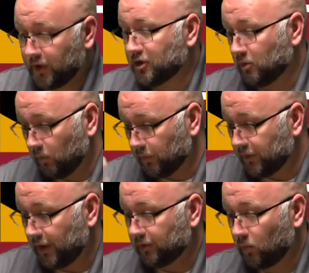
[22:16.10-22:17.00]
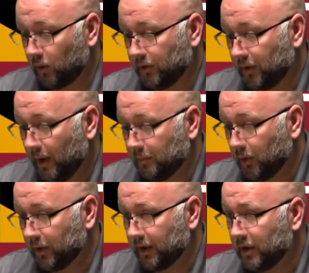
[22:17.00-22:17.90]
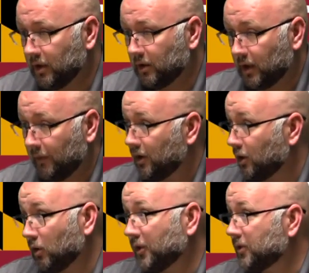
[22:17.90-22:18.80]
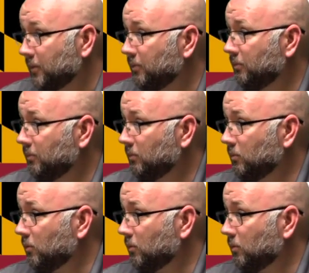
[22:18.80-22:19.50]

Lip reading: additional 6 stories on that building, they have an aggressive